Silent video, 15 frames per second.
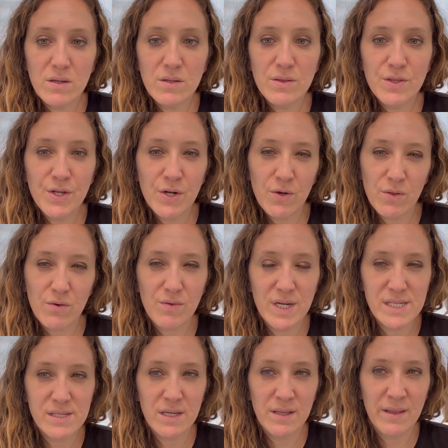the
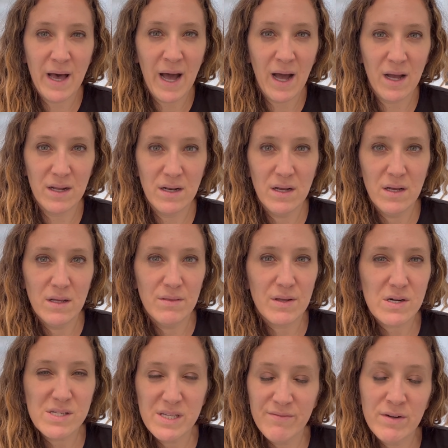reason that
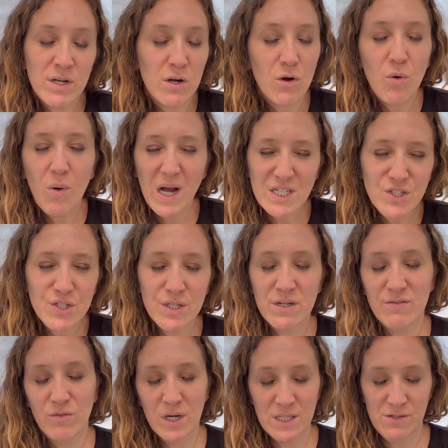there's even a question
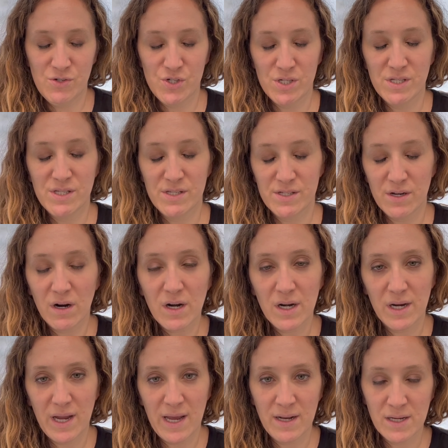of when you should start
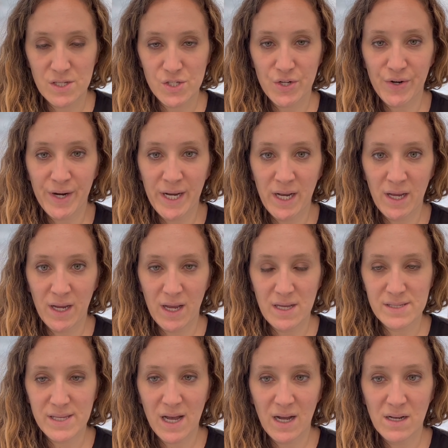getting screening
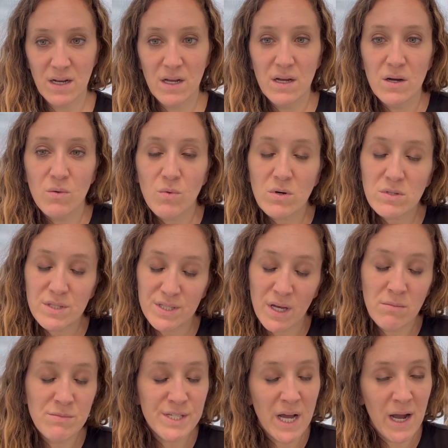is that, well,
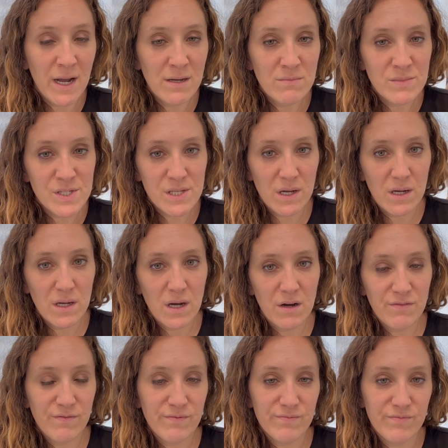sometimes
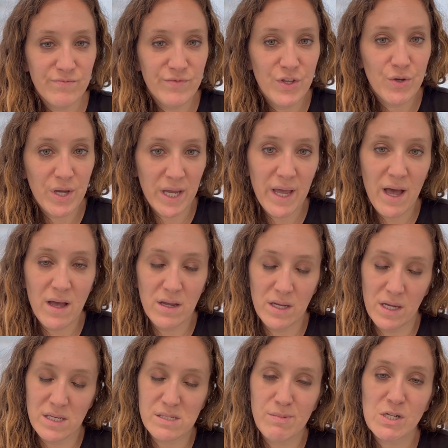you could get,
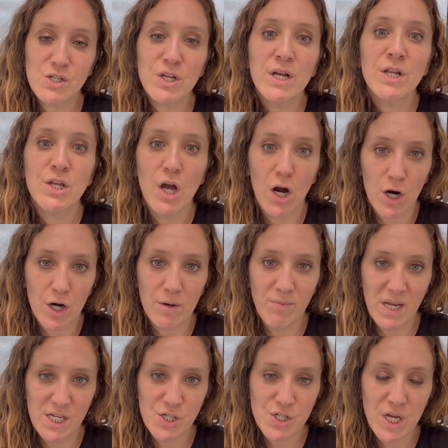especially in younger
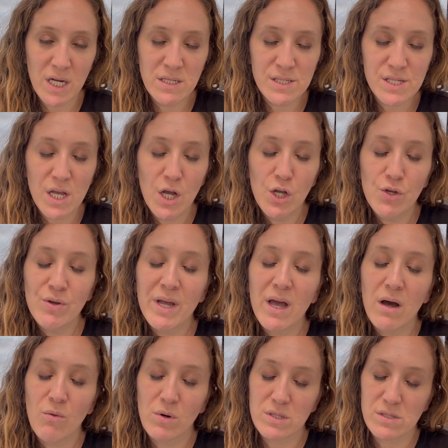patients, you can
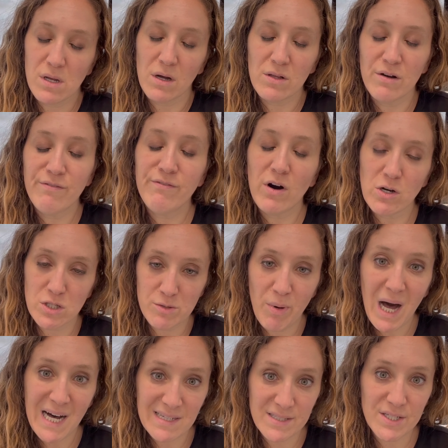get what's called a false
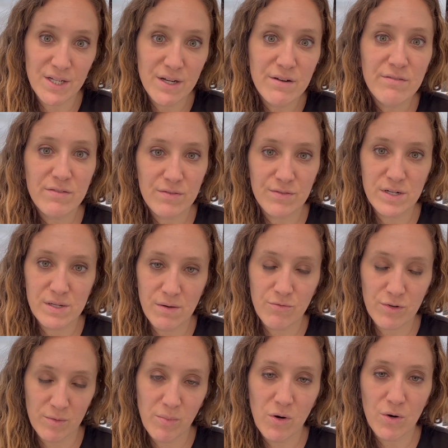positive
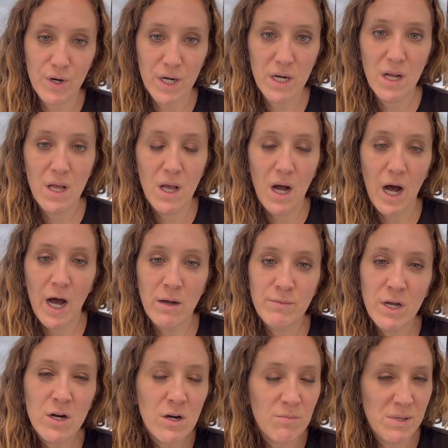report.
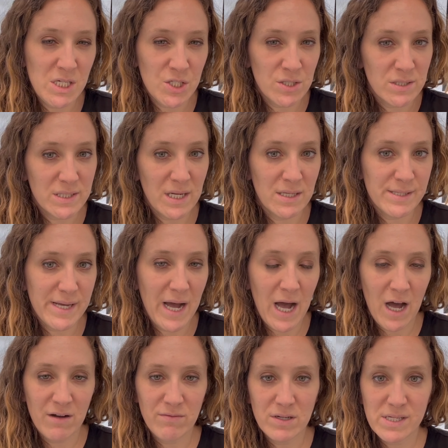Younger patients tend to
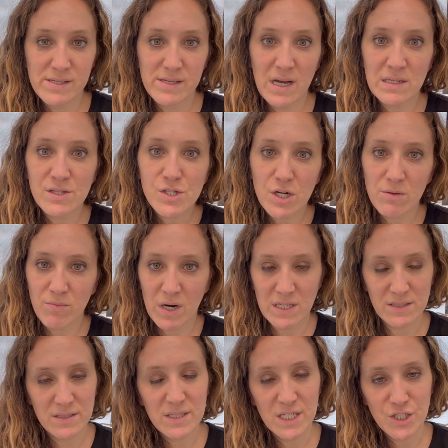have a denser
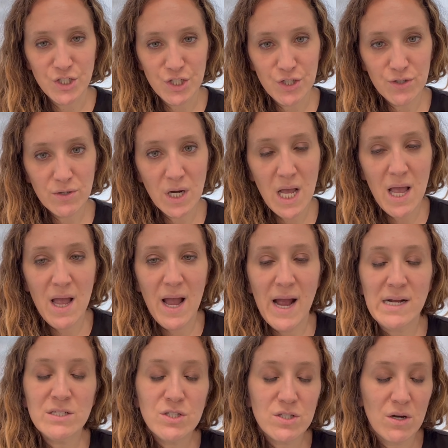breast tissue,
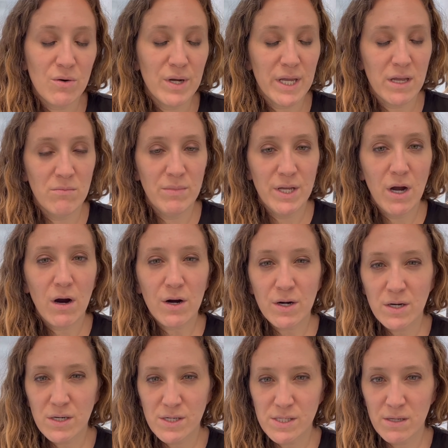and so it can be
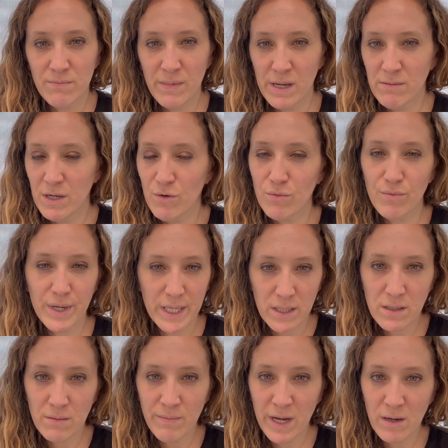harder to maybe read
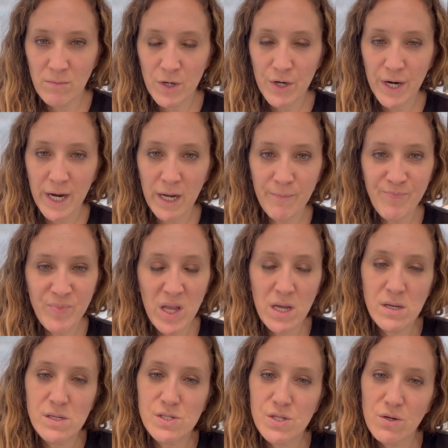the mammogram.
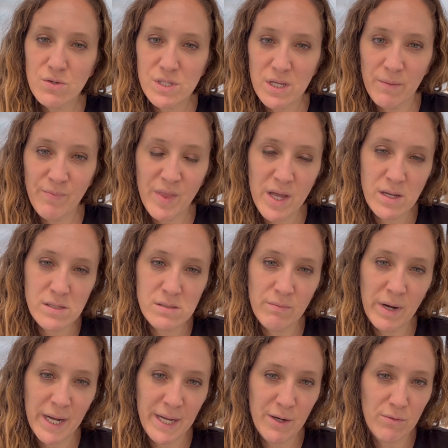So some things
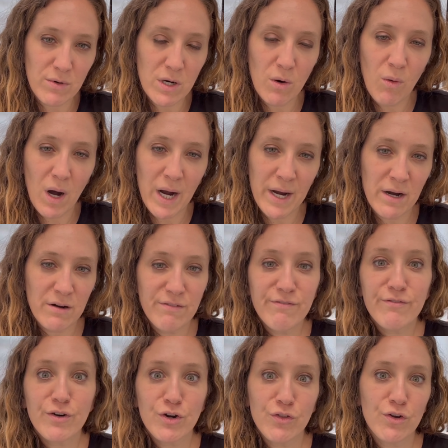might require
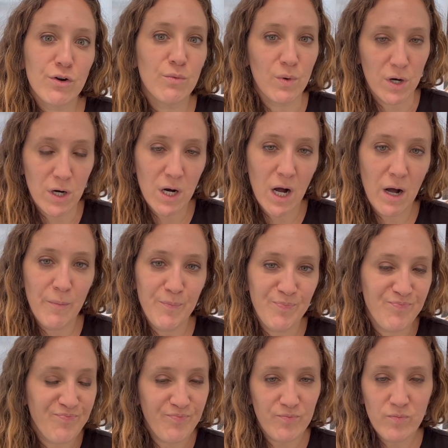further workup,
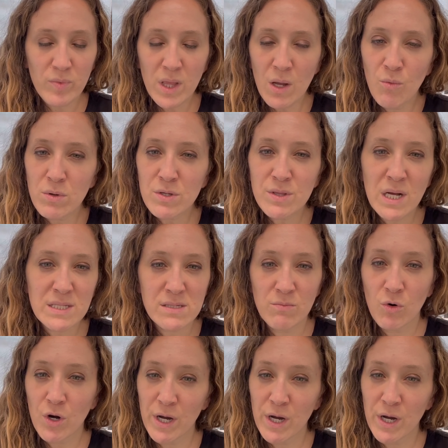whether that's more